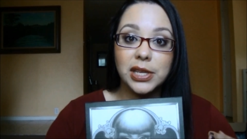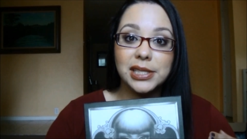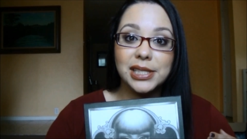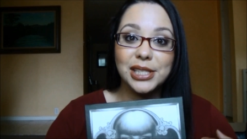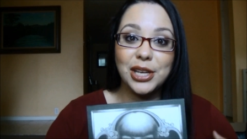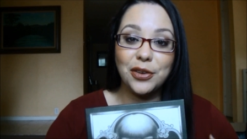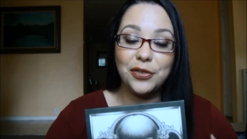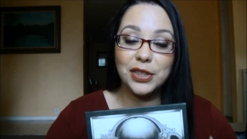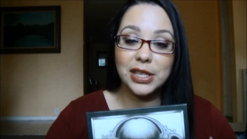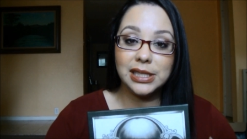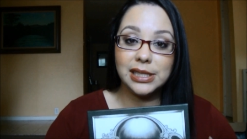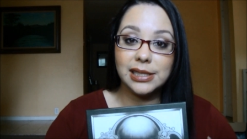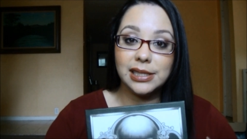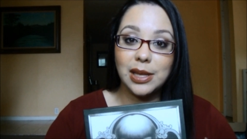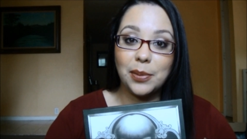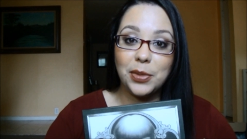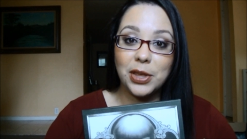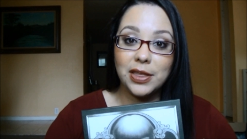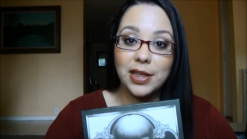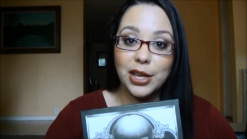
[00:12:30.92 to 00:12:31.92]
So if this is
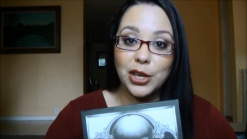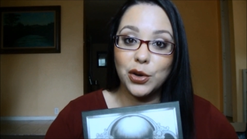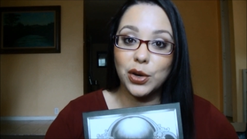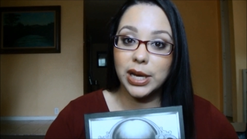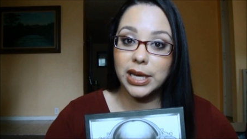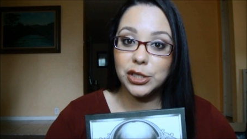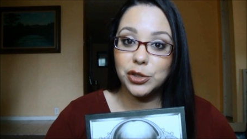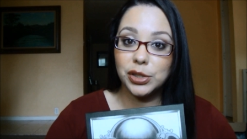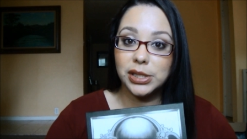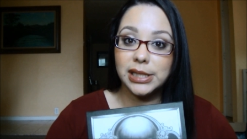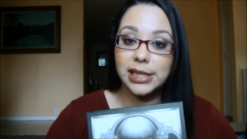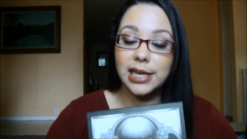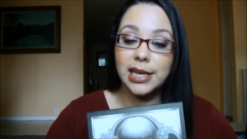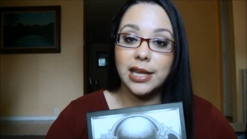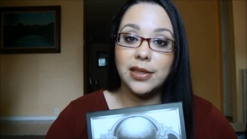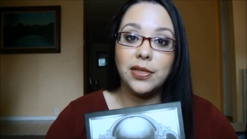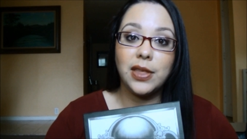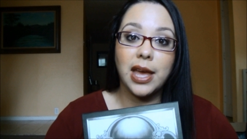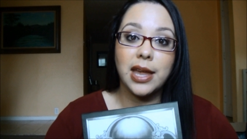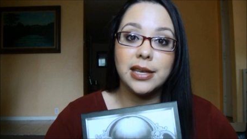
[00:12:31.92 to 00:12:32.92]
something that you're interested
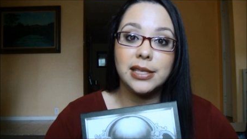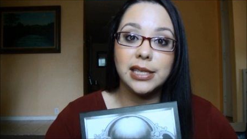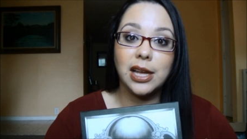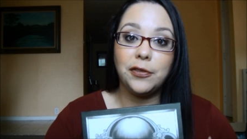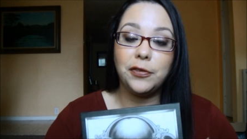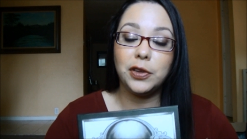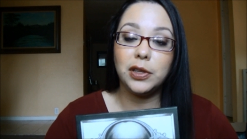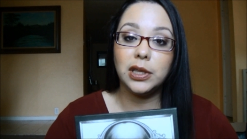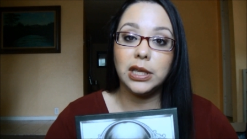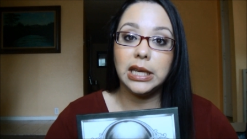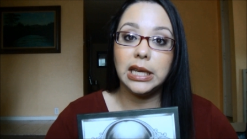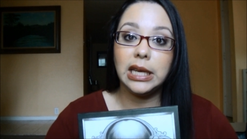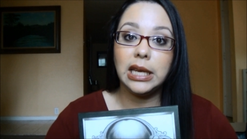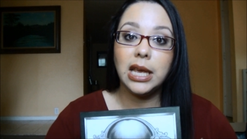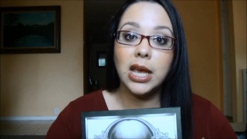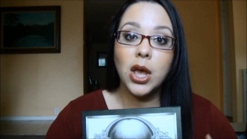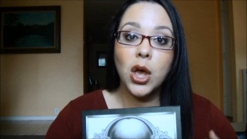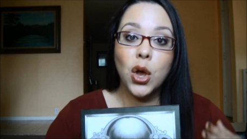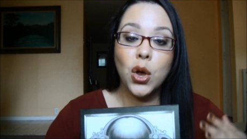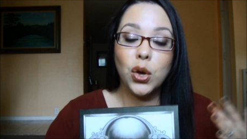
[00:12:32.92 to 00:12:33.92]
in, then definitely
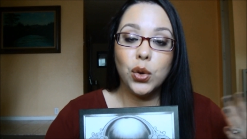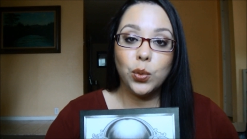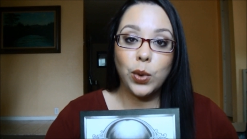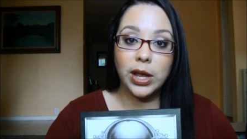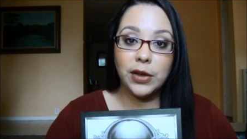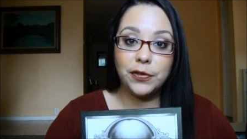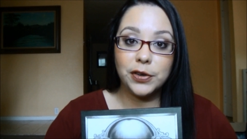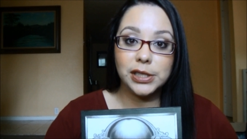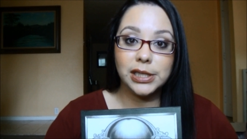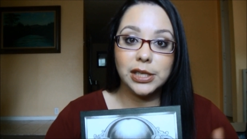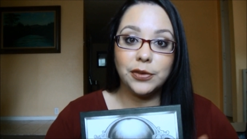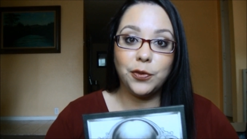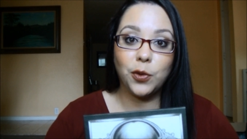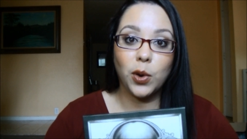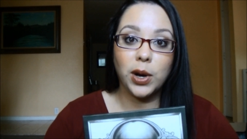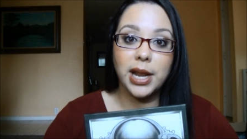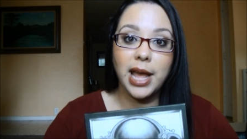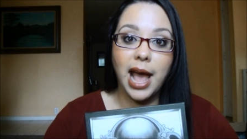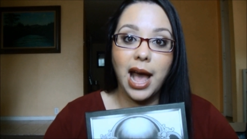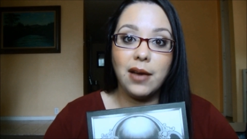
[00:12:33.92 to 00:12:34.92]
wait for
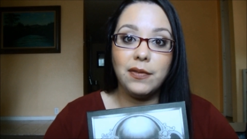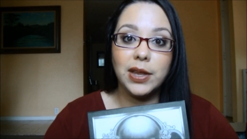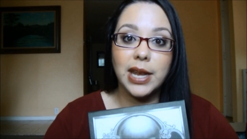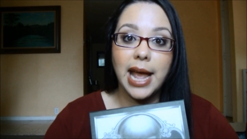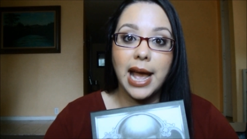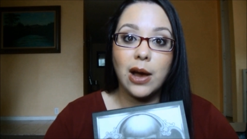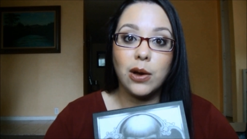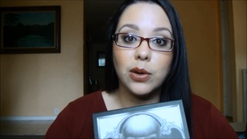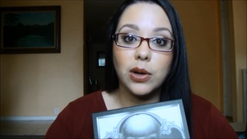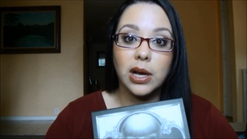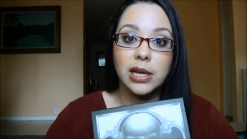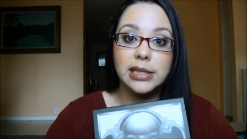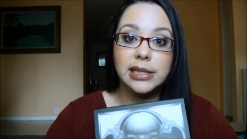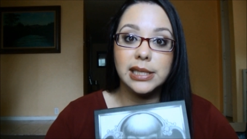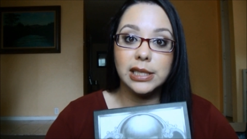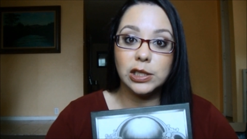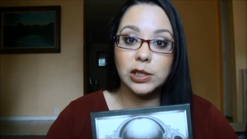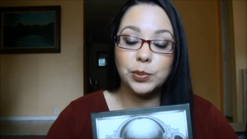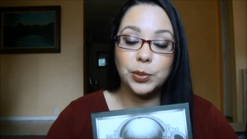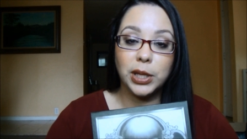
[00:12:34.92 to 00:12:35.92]
Sephora to have it out on
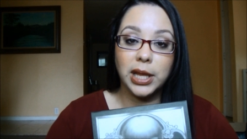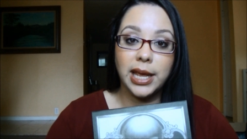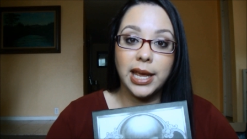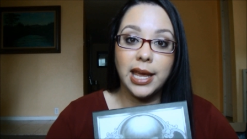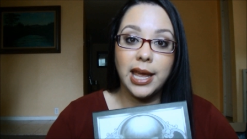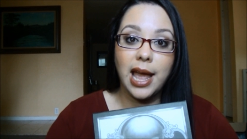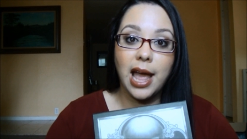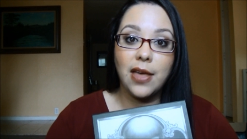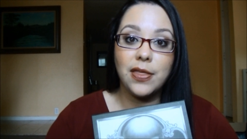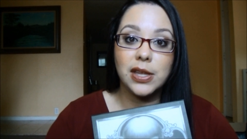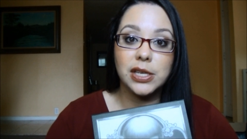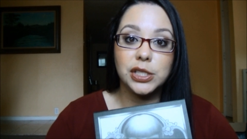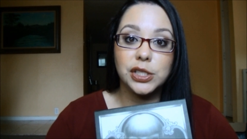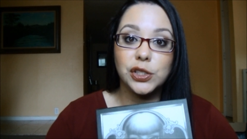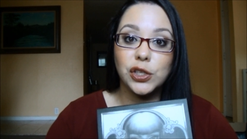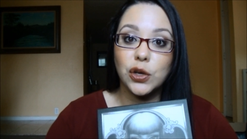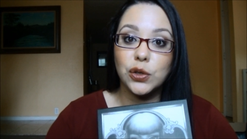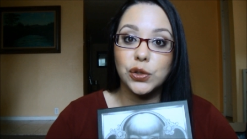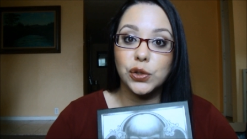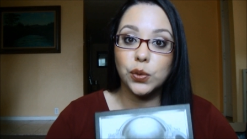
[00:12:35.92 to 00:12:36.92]
display and then
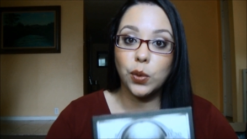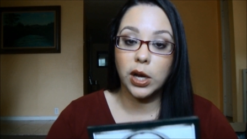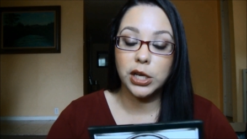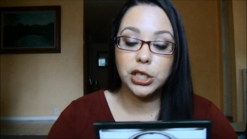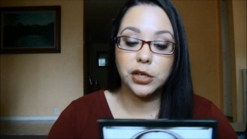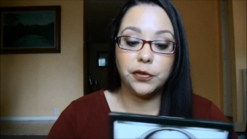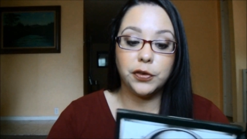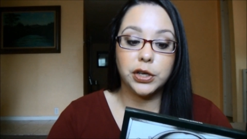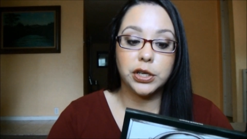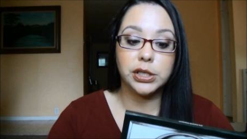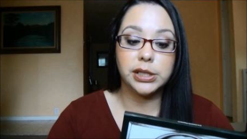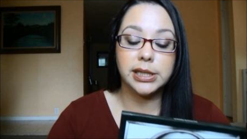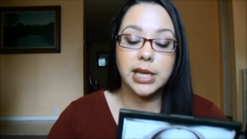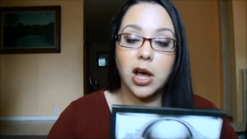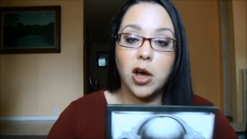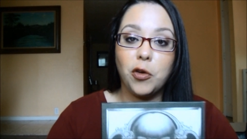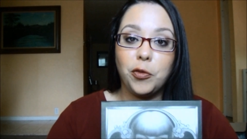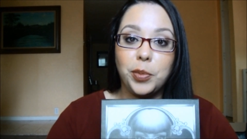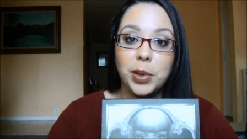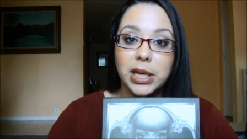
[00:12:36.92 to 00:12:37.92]
just go swatch it for
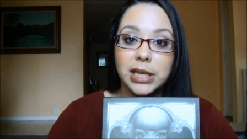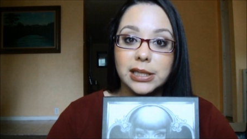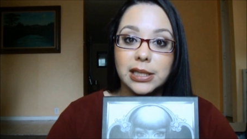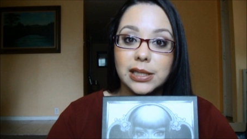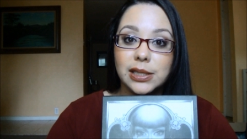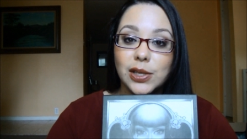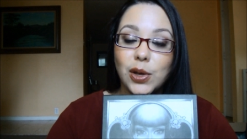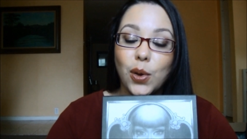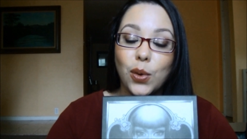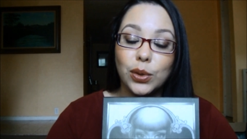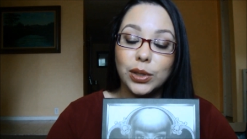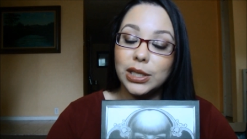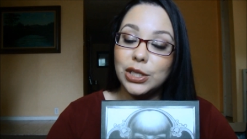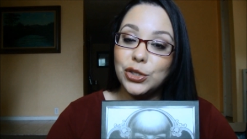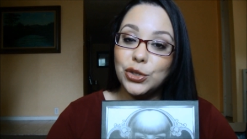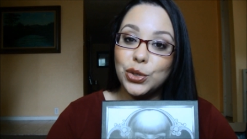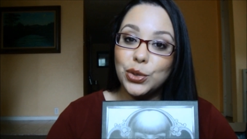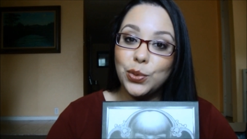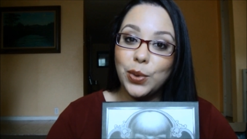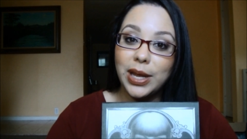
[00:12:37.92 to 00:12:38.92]
yourself, because it's the only
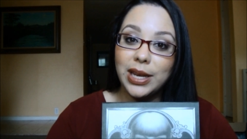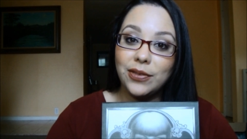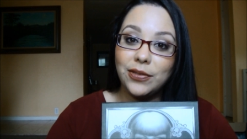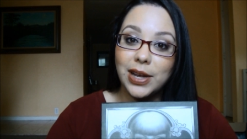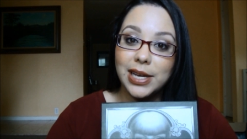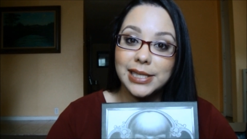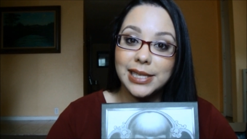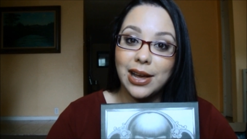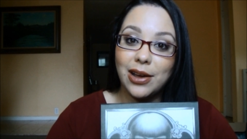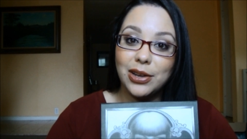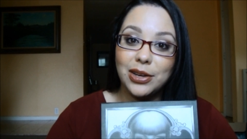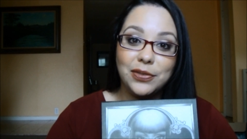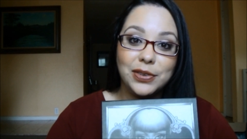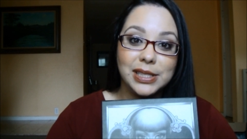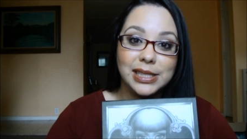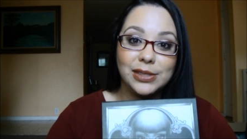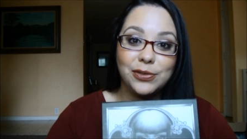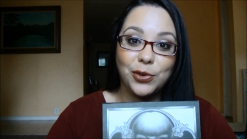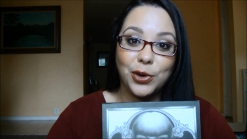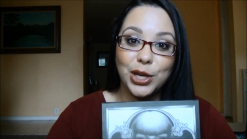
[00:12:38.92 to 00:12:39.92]
true way to find out if
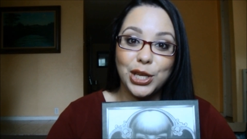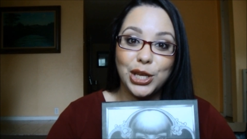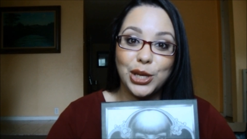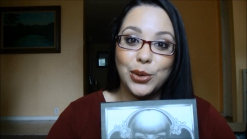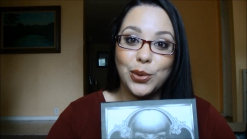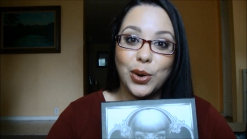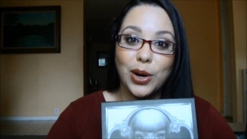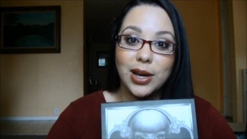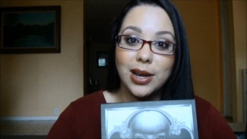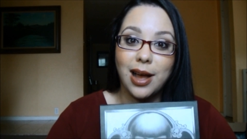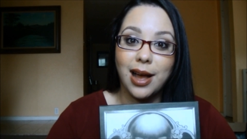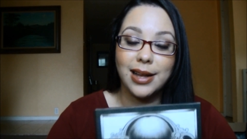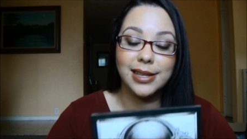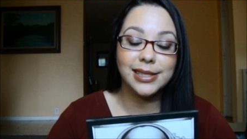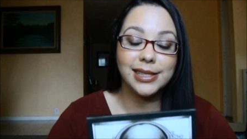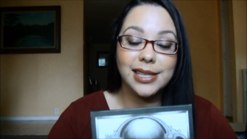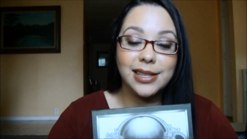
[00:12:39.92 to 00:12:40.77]
it's for you or not.